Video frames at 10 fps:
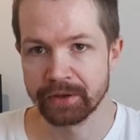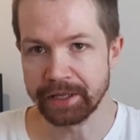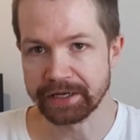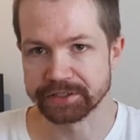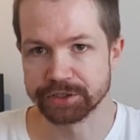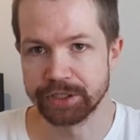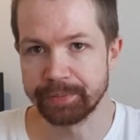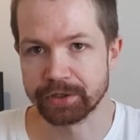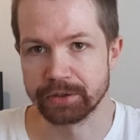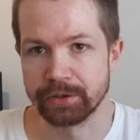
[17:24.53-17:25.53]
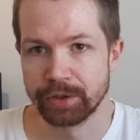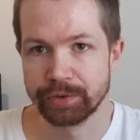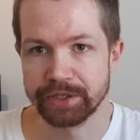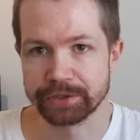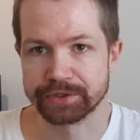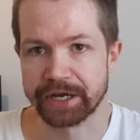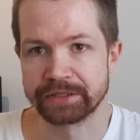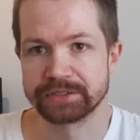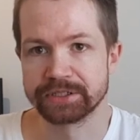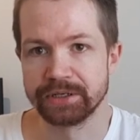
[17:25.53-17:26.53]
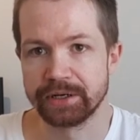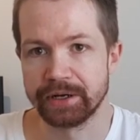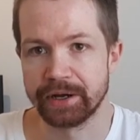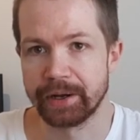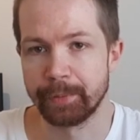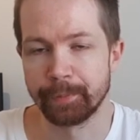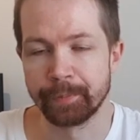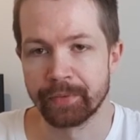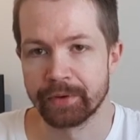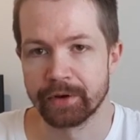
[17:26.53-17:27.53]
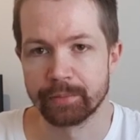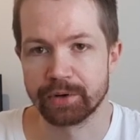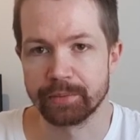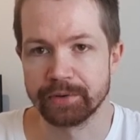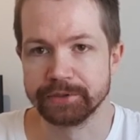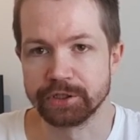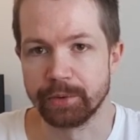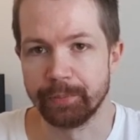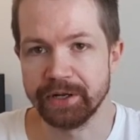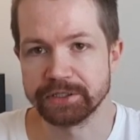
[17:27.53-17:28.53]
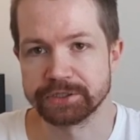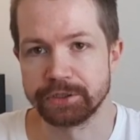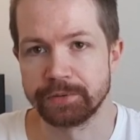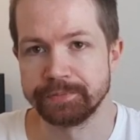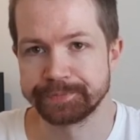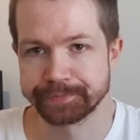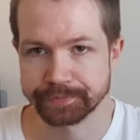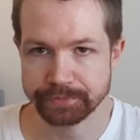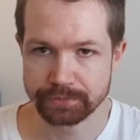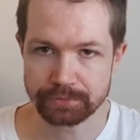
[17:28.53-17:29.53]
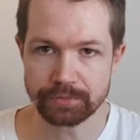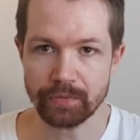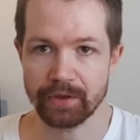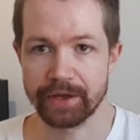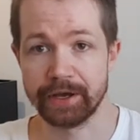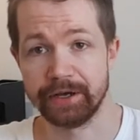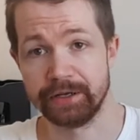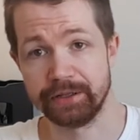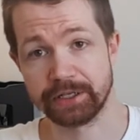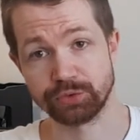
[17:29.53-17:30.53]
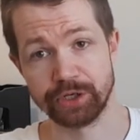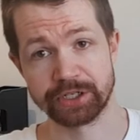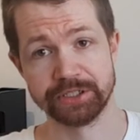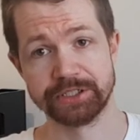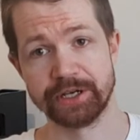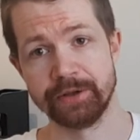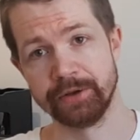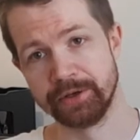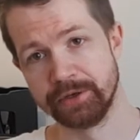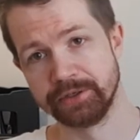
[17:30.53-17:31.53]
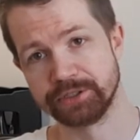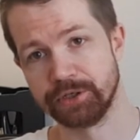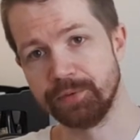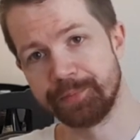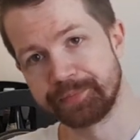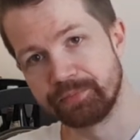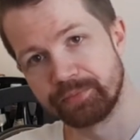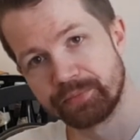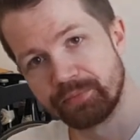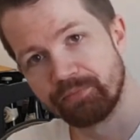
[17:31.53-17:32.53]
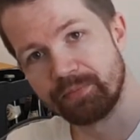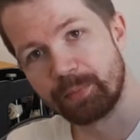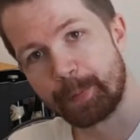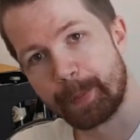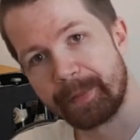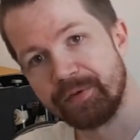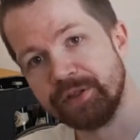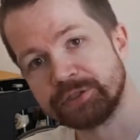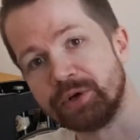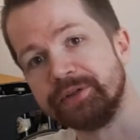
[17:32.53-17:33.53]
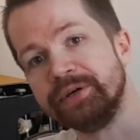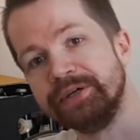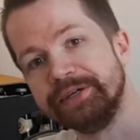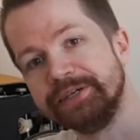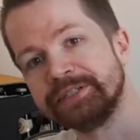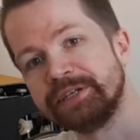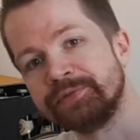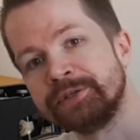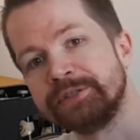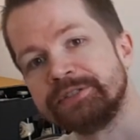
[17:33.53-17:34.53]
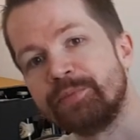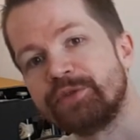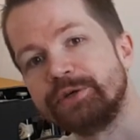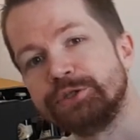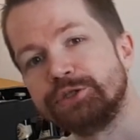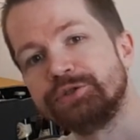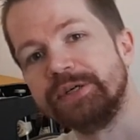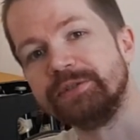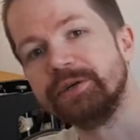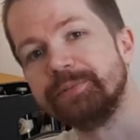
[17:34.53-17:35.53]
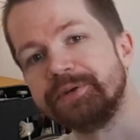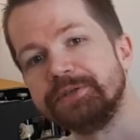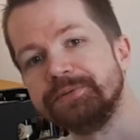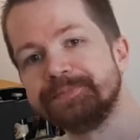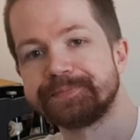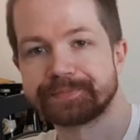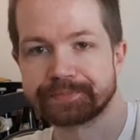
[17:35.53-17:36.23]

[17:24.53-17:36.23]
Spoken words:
yeah, it's a typical, really great premium German Pilsner. That's what I can say. So this one is definitely something you should try, in my opinion,